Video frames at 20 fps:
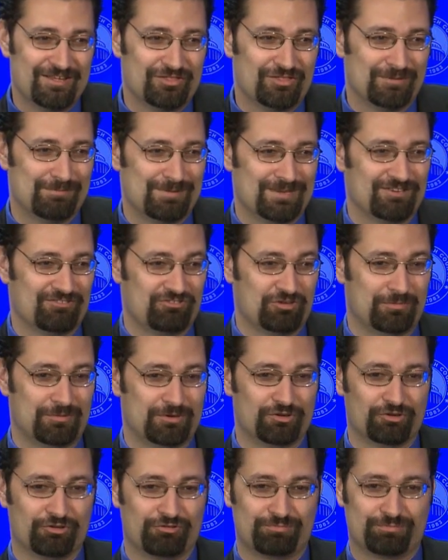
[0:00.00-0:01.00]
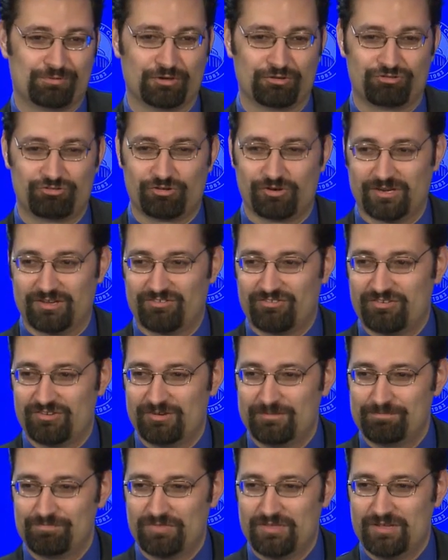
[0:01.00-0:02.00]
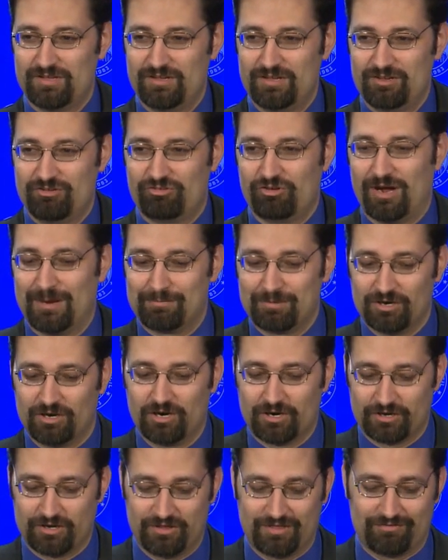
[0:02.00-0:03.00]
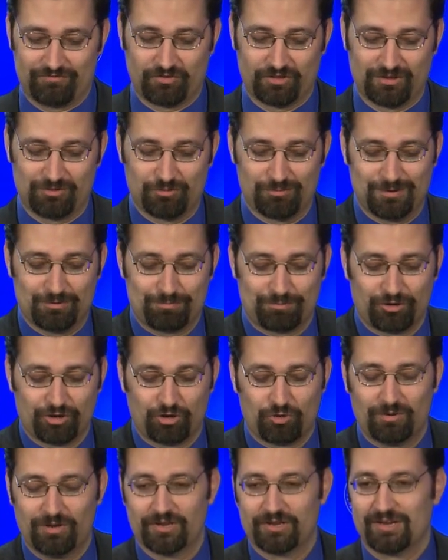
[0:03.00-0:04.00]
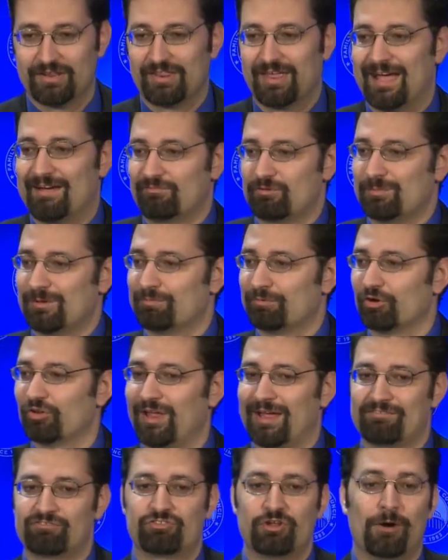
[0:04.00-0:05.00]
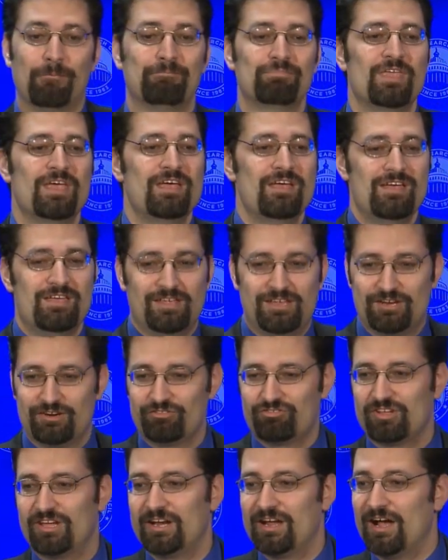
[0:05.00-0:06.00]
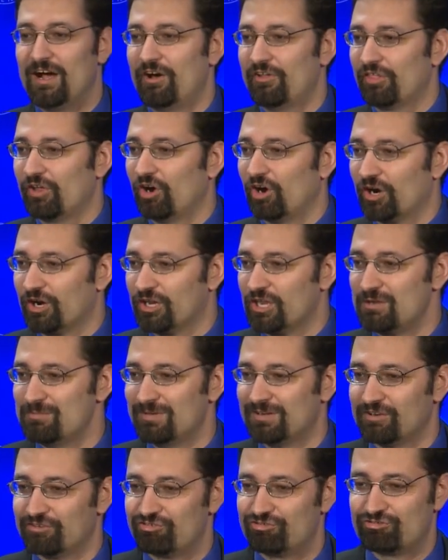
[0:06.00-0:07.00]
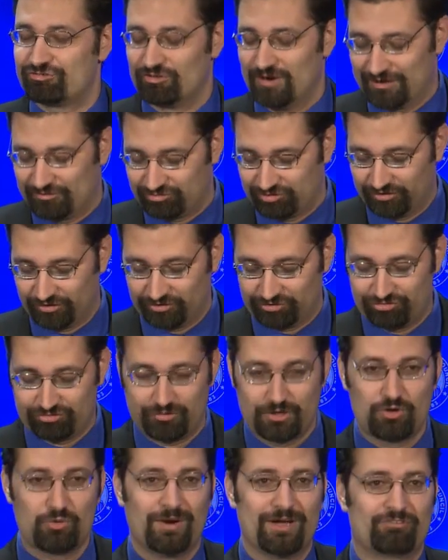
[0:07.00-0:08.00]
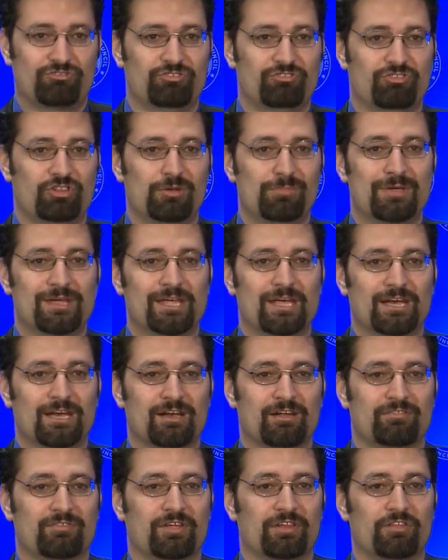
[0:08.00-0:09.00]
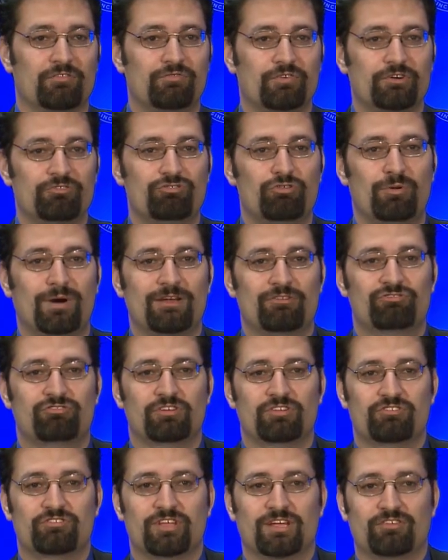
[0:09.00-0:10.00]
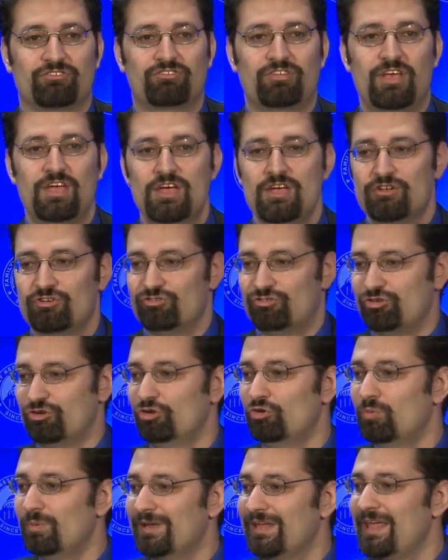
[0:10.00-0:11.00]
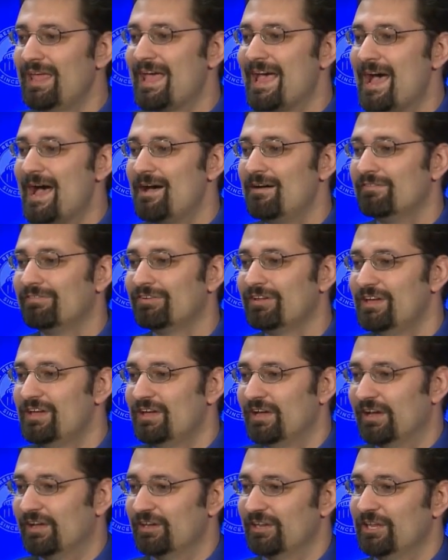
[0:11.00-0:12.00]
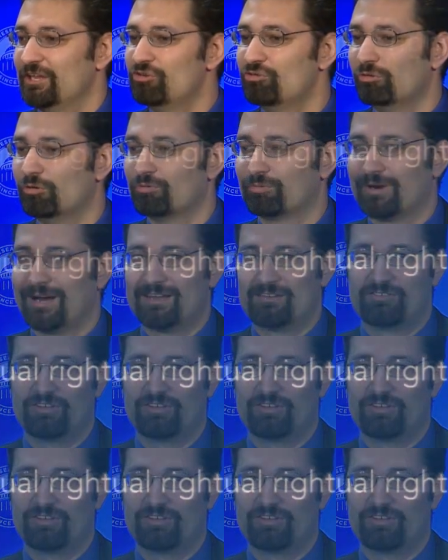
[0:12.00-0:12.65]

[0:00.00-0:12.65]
than being someone who is pro-choice. So I'm going to argue that for them to be pro-equality, they have to be pro-life. So here's kind of how the argument is structured. There's three questions in the beginning of it. The first question is this: do we have an equal right